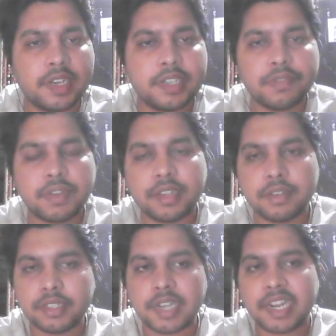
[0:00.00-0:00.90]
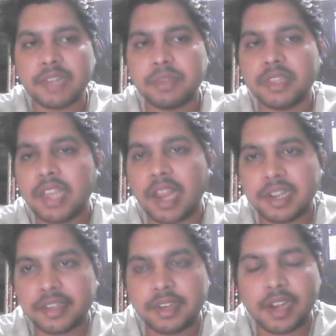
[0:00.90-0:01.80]
Let's say for starting with the
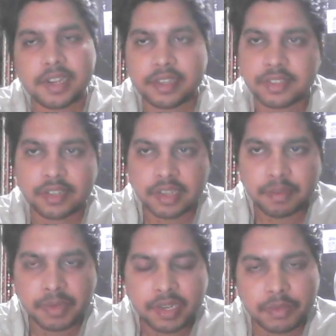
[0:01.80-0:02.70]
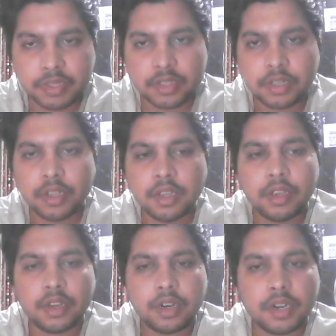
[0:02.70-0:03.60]
Alter is a company which
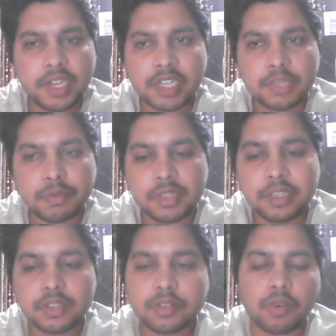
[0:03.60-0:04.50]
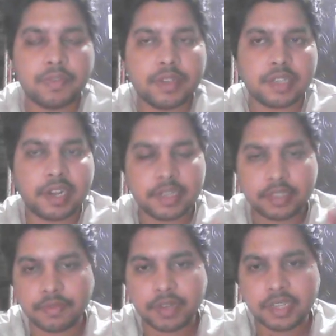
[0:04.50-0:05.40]
deals with these softwares. Let's
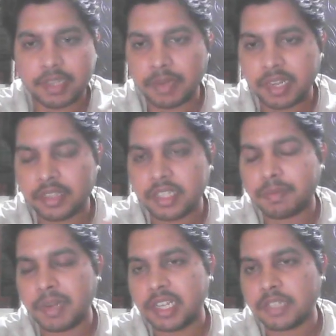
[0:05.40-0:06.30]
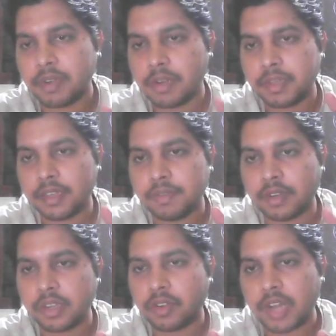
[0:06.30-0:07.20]
say for example in this playlist we'll be
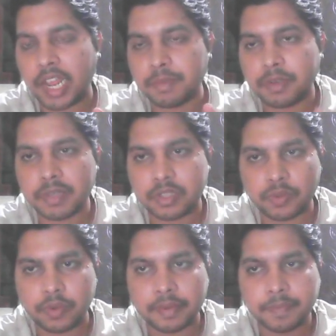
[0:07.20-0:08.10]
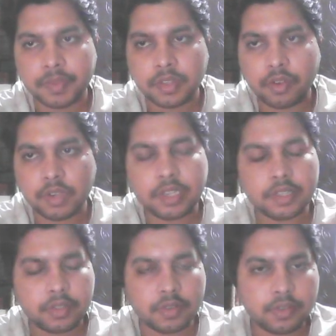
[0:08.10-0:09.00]
working on HyperMesh tool. Okay,
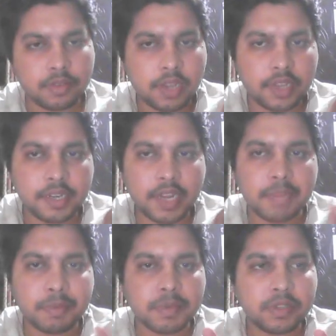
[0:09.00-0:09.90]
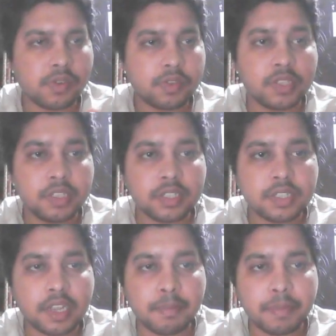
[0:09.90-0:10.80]
so in HyperMesh tool, so this is
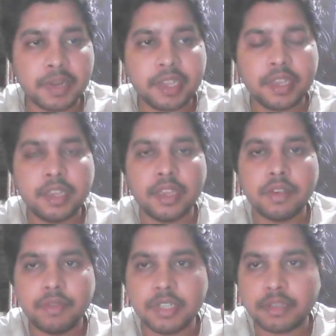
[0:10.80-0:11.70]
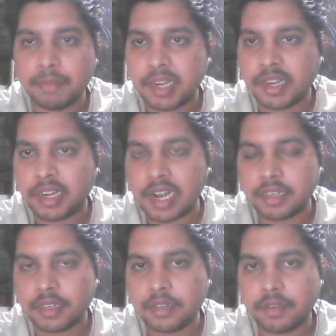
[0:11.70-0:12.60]
the company which made
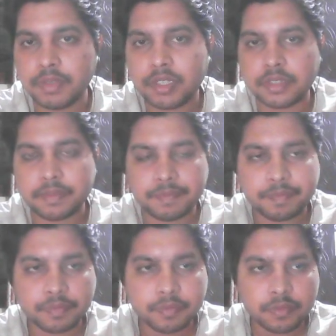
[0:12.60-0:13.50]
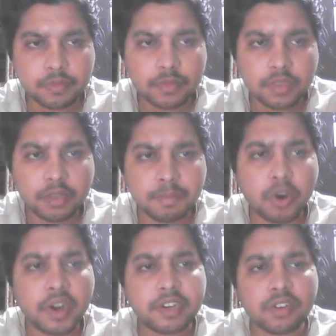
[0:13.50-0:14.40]
which
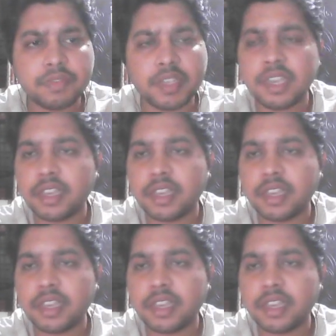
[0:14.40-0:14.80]
product of the